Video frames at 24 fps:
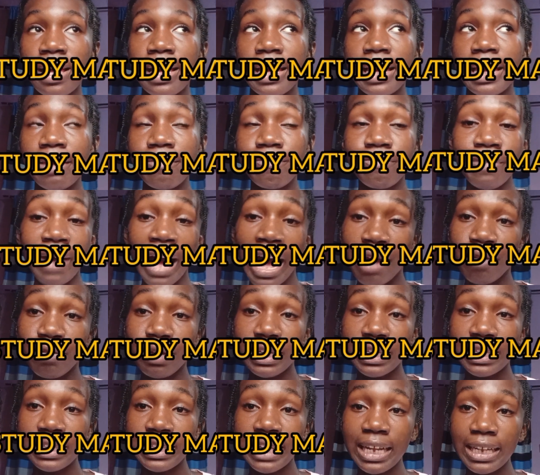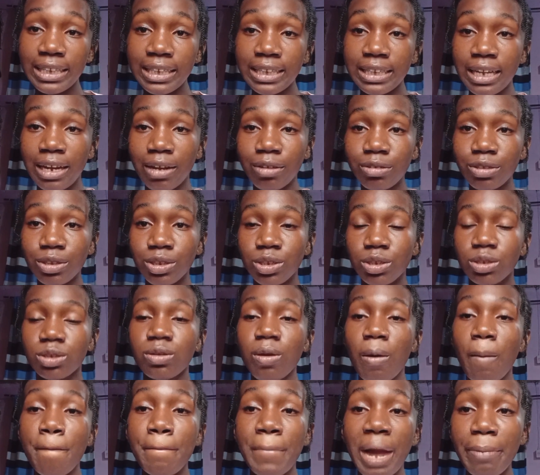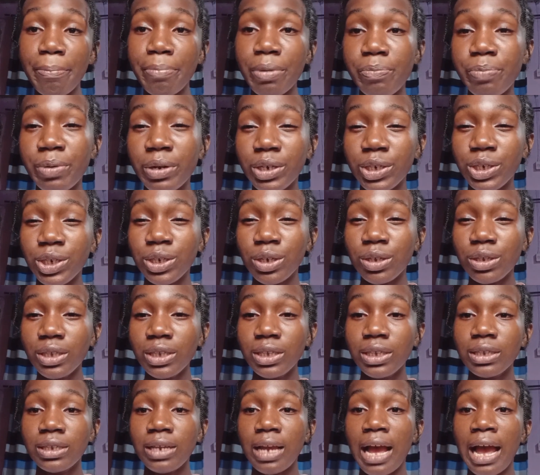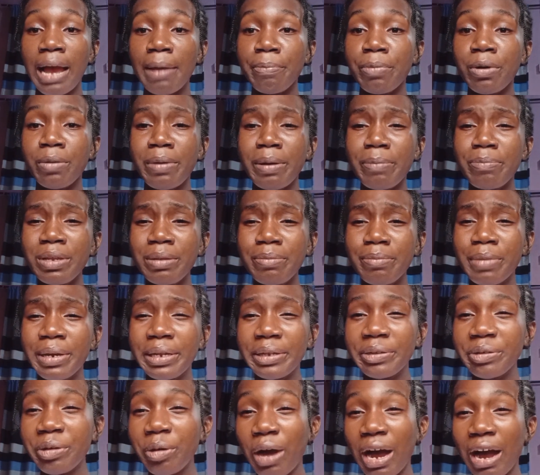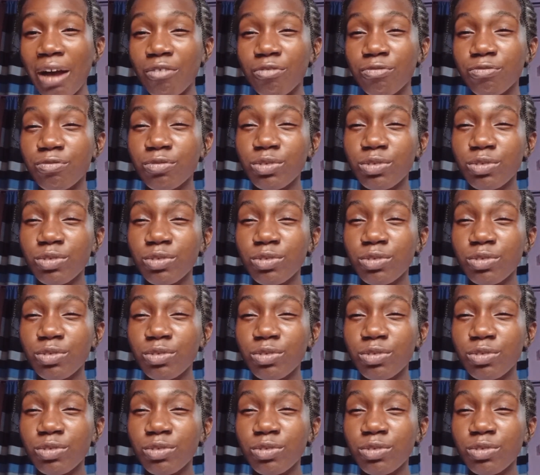If I were starting out my preparations, I probably may not have